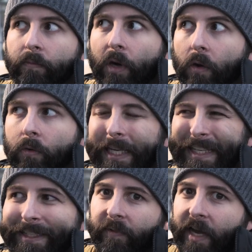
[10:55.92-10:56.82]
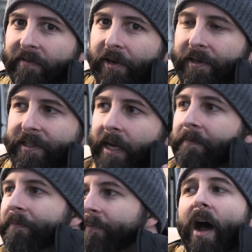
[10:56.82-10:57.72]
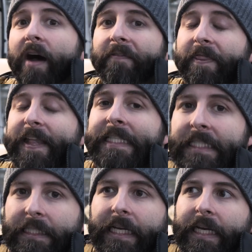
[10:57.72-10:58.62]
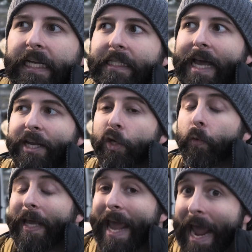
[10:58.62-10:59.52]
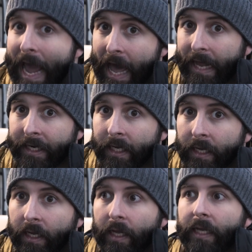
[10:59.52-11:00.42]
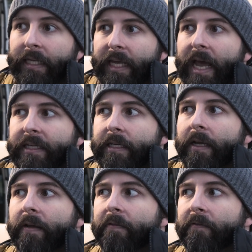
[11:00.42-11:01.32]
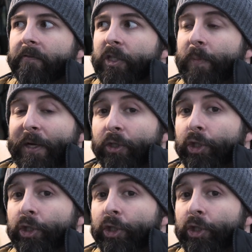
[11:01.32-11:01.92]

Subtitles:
pro, kind of for you to decide, of Thinsulate is that you can get special